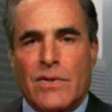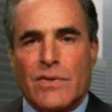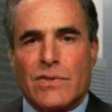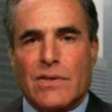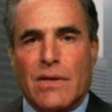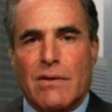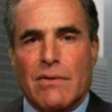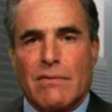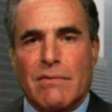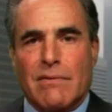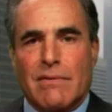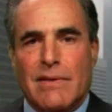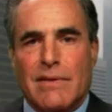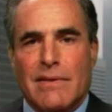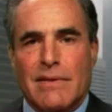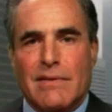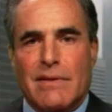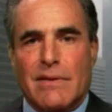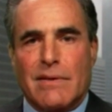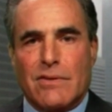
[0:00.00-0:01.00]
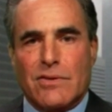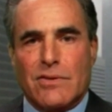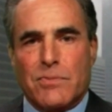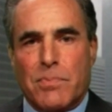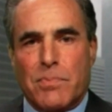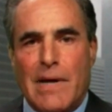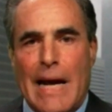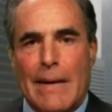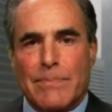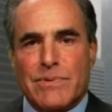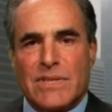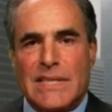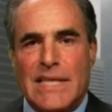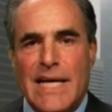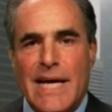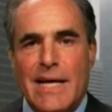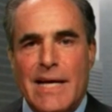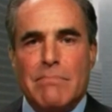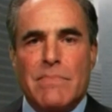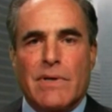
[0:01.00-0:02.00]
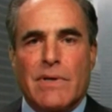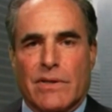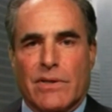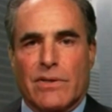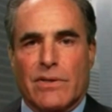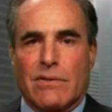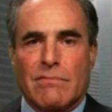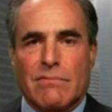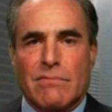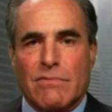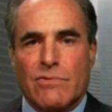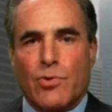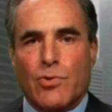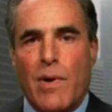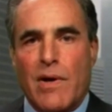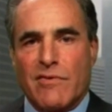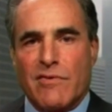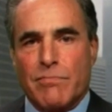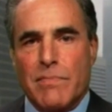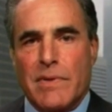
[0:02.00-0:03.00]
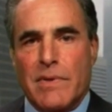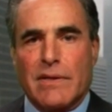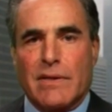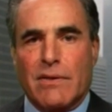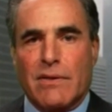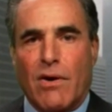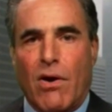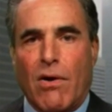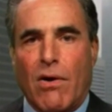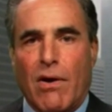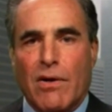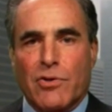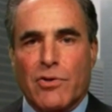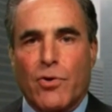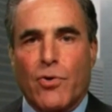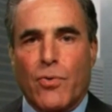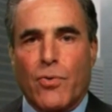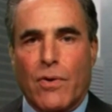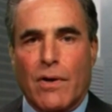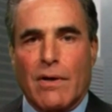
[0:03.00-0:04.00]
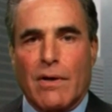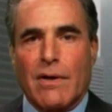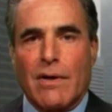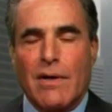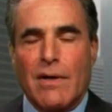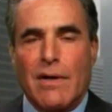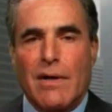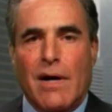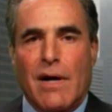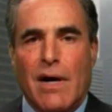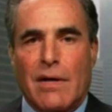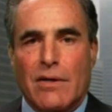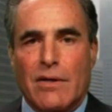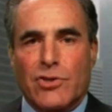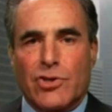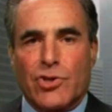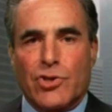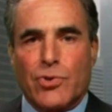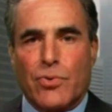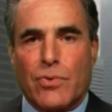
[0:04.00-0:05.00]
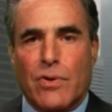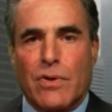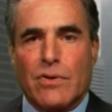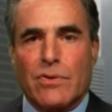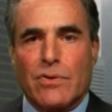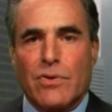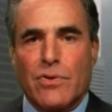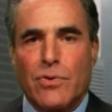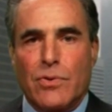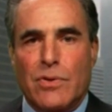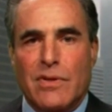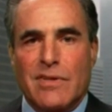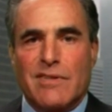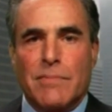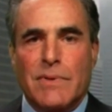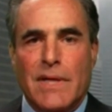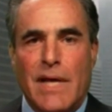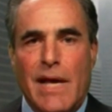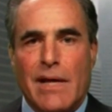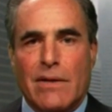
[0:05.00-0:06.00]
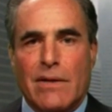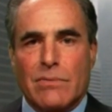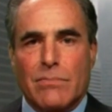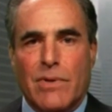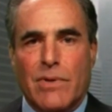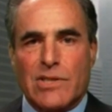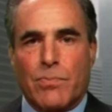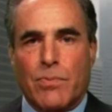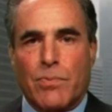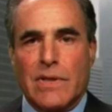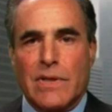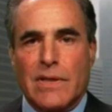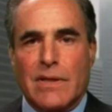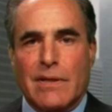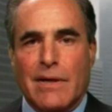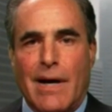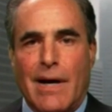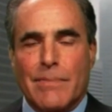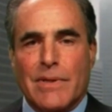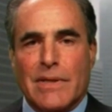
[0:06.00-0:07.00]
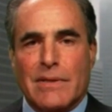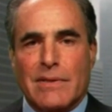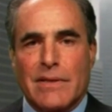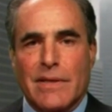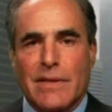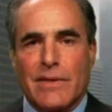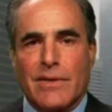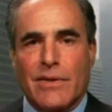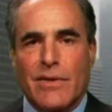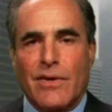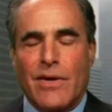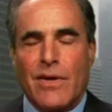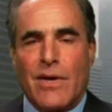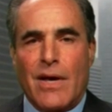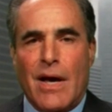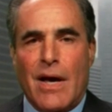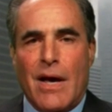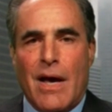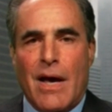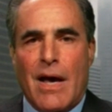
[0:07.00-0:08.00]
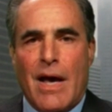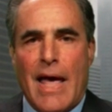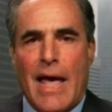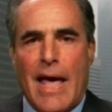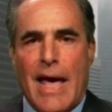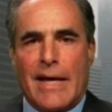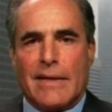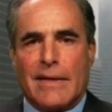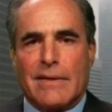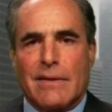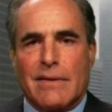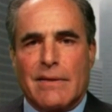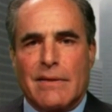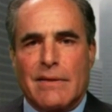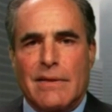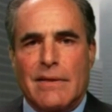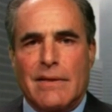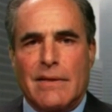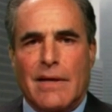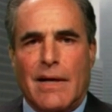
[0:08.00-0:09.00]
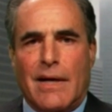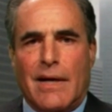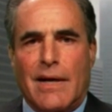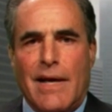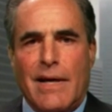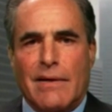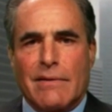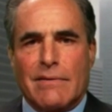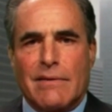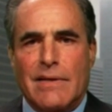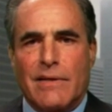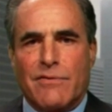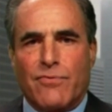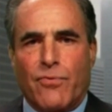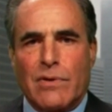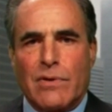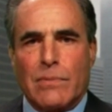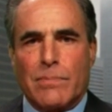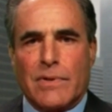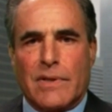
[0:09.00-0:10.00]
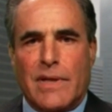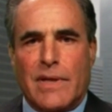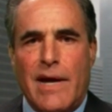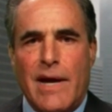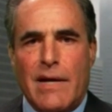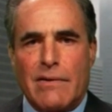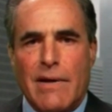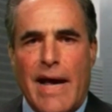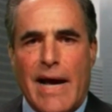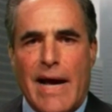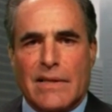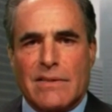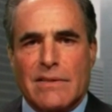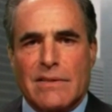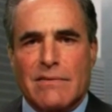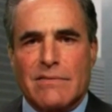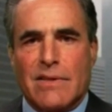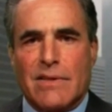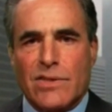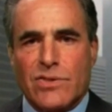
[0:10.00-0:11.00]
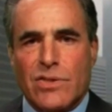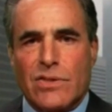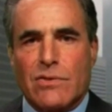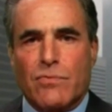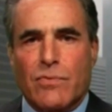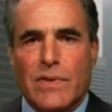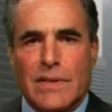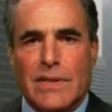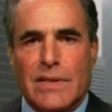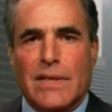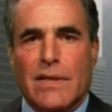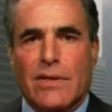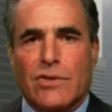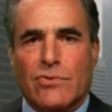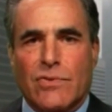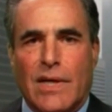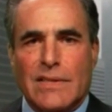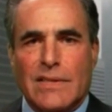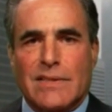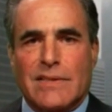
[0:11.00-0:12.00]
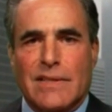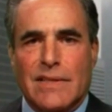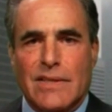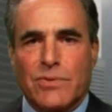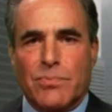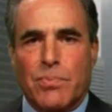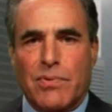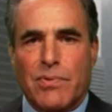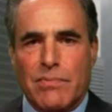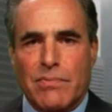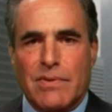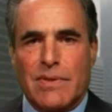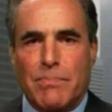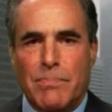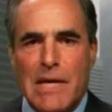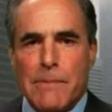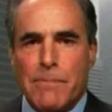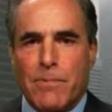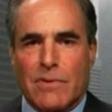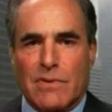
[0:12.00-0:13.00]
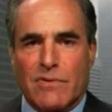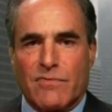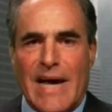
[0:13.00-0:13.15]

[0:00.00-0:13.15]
So there's perhaps 10 million, 12 million hardcore uninsured who could have been handled much more economically. And the Affordable Care Act doesn't really address the people.